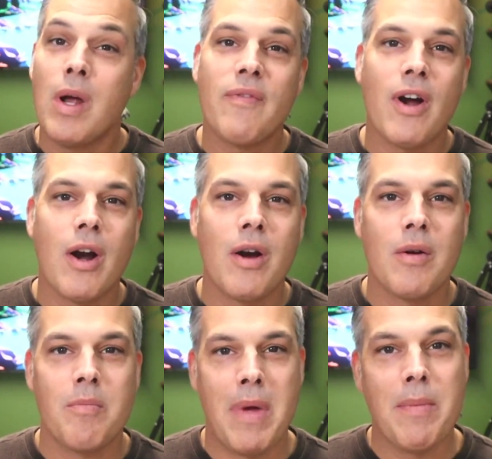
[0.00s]
of our
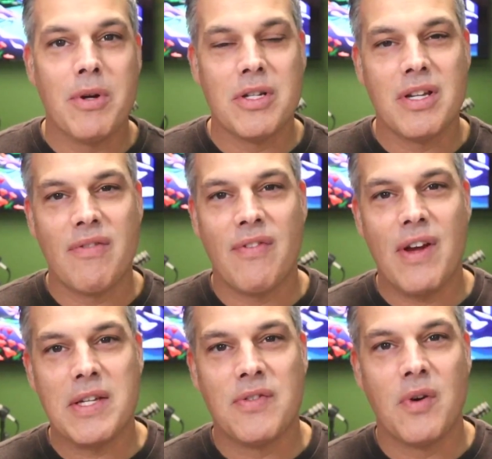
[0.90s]
members of the
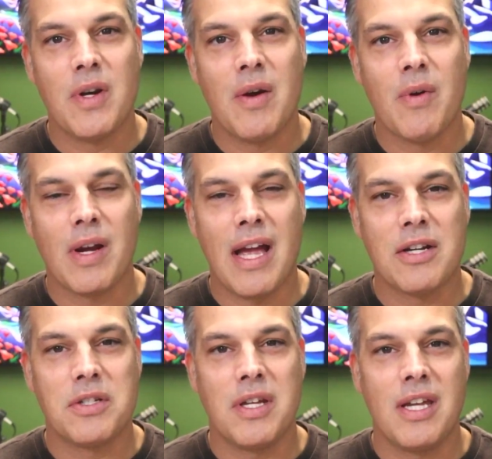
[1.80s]
Fast Forward Network
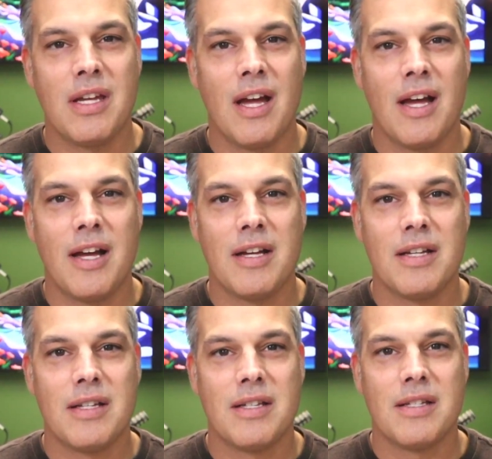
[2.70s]
actually
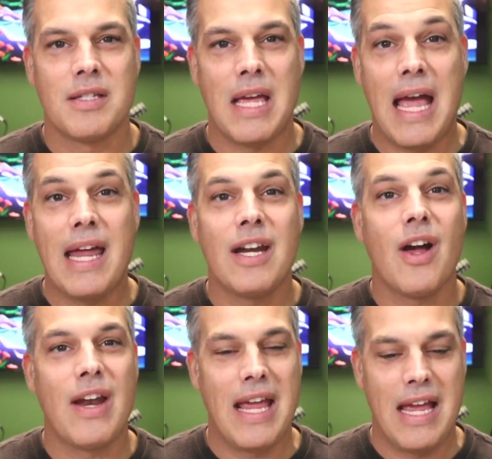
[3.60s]
had it
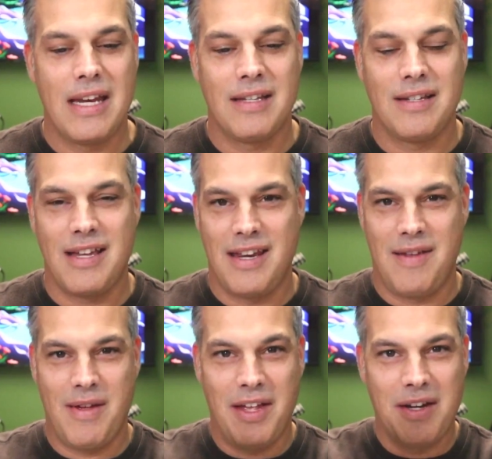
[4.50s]
on hand. And he
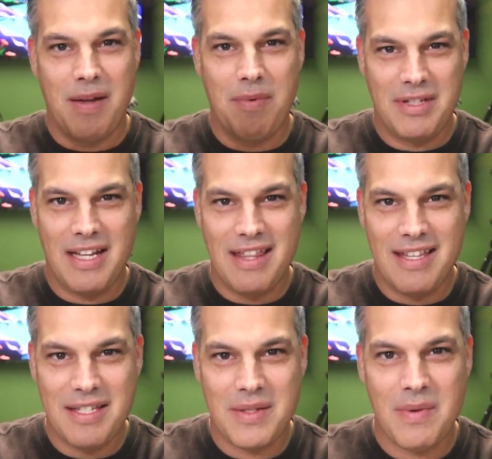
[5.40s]
held it up and like,
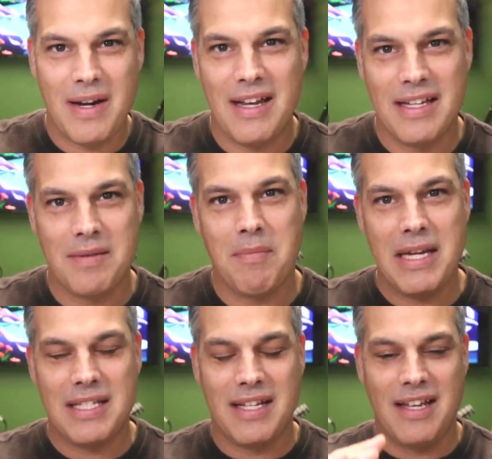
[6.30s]
this is what it is. And
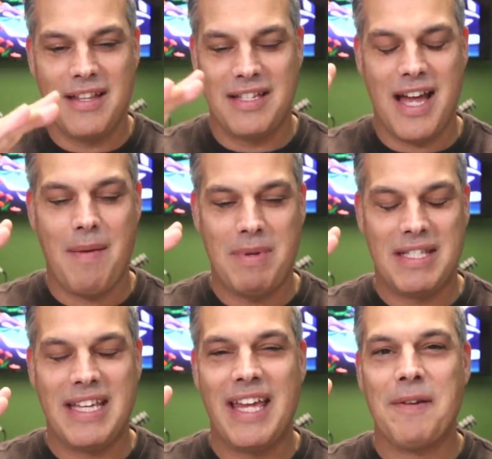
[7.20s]
basically on the top it
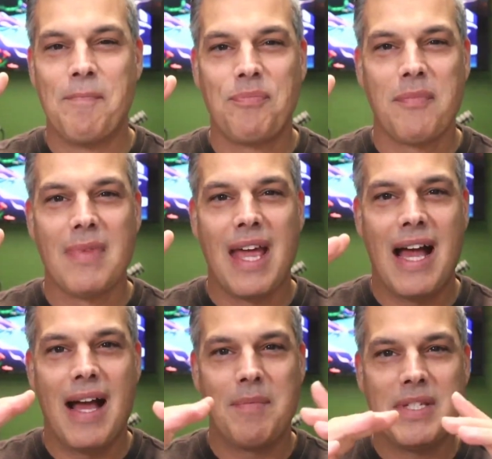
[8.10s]
said
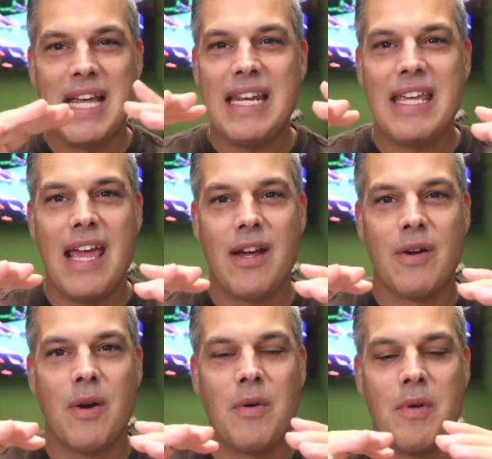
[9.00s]
San Diego